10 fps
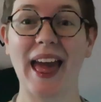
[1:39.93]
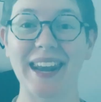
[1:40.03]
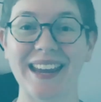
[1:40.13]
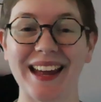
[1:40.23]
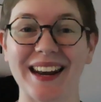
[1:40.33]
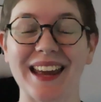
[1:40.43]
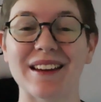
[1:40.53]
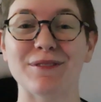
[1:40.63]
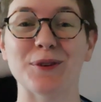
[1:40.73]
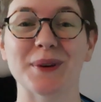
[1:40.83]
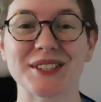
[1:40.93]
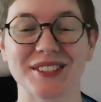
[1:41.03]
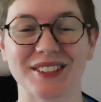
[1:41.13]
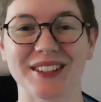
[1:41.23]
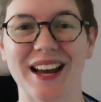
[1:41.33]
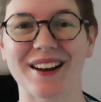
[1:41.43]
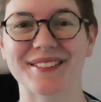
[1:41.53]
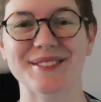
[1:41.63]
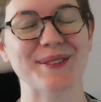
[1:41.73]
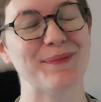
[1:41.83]
And again, if you wish to learn how
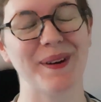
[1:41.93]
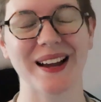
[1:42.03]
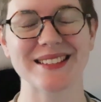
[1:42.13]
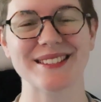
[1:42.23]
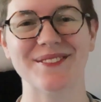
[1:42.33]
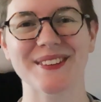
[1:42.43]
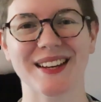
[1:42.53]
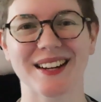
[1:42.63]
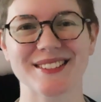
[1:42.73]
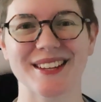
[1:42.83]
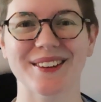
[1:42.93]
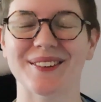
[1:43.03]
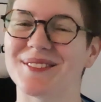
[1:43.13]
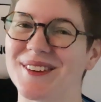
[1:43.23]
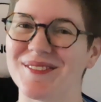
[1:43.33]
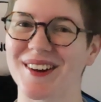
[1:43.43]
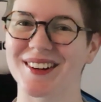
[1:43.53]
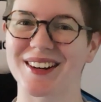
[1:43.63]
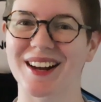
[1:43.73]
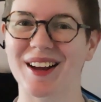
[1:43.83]
to buy and sell feet content on
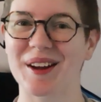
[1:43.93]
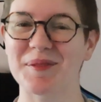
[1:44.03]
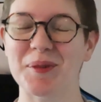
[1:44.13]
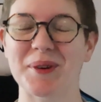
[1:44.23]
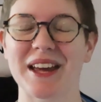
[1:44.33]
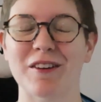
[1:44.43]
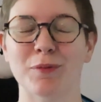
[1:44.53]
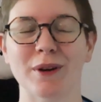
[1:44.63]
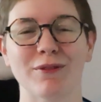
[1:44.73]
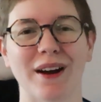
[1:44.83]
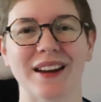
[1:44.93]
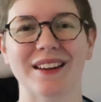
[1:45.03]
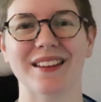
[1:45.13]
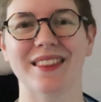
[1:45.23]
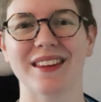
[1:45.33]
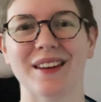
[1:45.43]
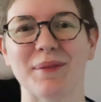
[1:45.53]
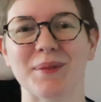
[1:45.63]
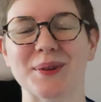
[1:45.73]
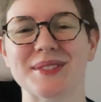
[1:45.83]
FeetFinder.com, we have provided the
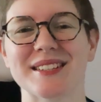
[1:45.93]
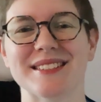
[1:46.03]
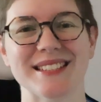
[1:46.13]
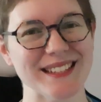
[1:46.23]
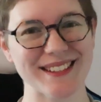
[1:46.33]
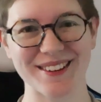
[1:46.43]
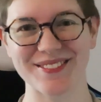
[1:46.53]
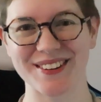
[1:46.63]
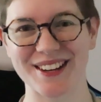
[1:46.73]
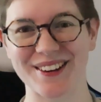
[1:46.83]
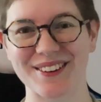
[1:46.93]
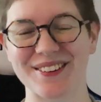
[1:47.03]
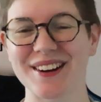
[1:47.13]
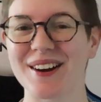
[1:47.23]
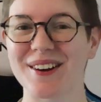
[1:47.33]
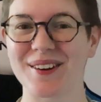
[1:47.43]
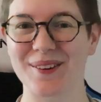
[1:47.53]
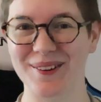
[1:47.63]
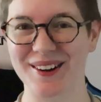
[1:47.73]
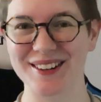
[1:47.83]
most detailed video
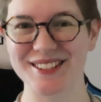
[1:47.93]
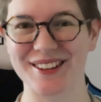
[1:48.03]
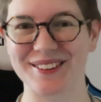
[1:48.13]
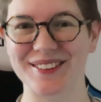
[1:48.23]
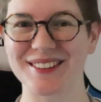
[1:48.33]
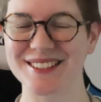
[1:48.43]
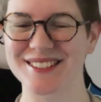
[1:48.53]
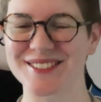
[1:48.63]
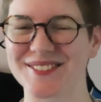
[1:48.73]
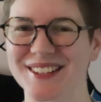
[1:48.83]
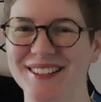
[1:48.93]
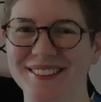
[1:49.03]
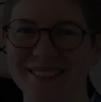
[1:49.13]
on our channel just for you.